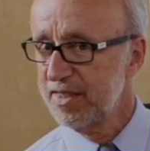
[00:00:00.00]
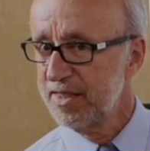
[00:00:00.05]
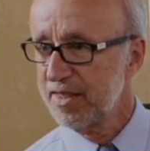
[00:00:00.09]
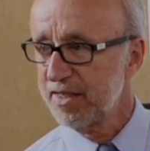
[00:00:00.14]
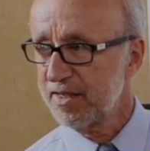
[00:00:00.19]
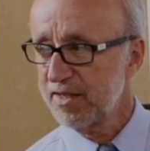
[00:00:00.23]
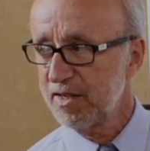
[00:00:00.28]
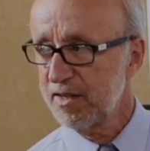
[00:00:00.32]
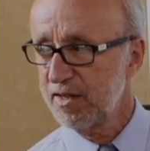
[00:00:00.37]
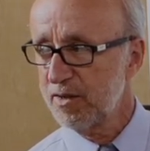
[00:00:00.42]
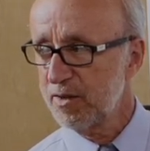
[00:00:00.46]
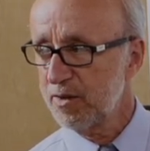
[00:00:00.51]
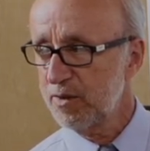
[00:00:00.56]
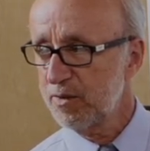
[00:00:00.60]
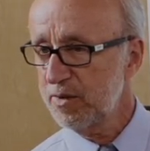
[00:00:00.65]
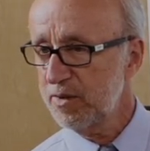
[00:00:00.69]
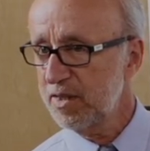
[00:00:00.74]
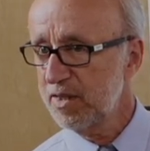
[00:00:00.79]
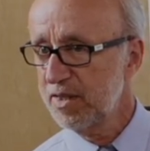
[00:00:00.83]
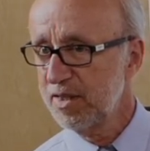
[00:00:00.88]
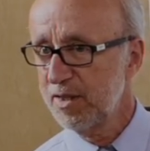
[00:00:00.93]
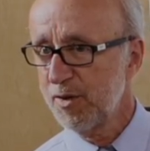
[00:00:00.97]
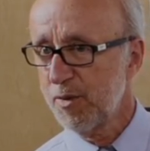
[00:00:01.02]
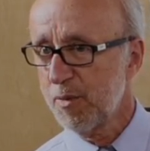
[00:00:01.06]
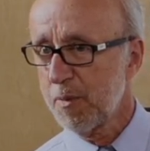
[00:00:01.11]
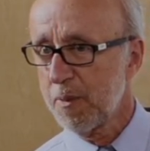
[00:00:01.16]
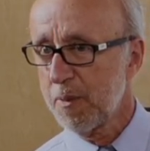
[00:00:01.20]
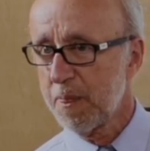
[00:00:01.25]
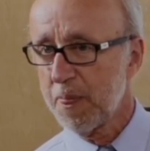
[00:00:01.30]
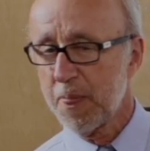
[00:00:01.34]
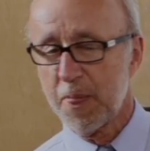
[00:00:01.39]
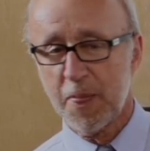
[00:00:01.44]
So,
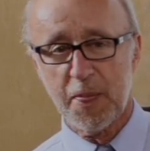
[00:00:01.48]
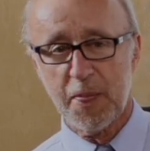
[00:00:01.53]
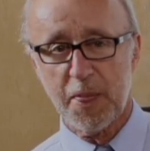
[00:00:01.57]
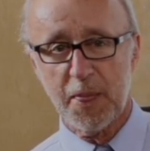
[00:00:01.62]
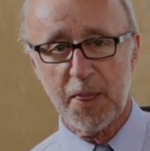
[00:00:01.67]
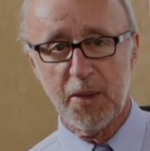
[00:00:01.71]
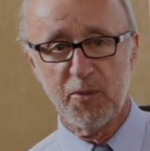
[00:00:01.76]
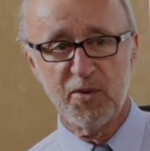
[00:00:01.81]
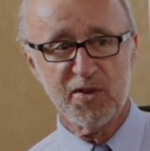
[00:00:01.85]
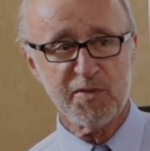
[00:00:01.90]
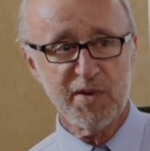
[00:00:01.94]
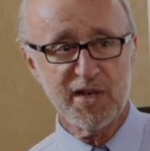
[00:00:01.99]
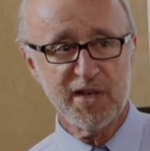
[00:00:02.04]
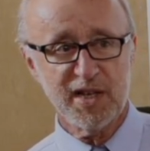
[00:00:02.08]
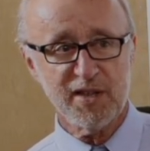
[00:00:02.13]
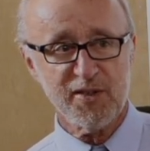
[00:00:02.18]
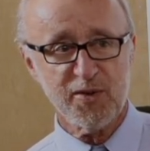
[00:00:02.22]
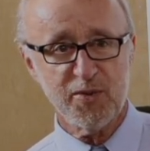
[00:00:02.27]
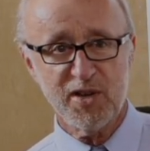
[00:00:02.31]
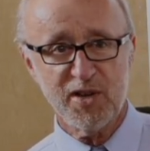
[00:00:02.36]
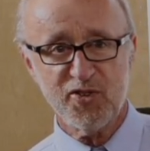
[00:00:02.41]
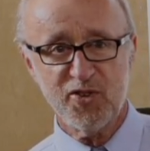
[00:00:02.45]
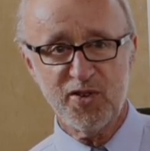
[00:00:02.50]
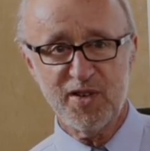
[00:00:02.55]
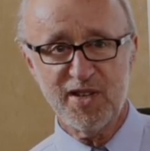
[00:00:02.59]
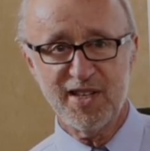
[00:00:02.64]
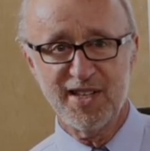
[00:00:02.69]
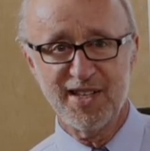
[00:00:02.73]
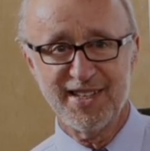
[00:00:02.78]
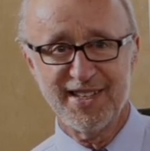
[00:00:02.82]
what's my next question?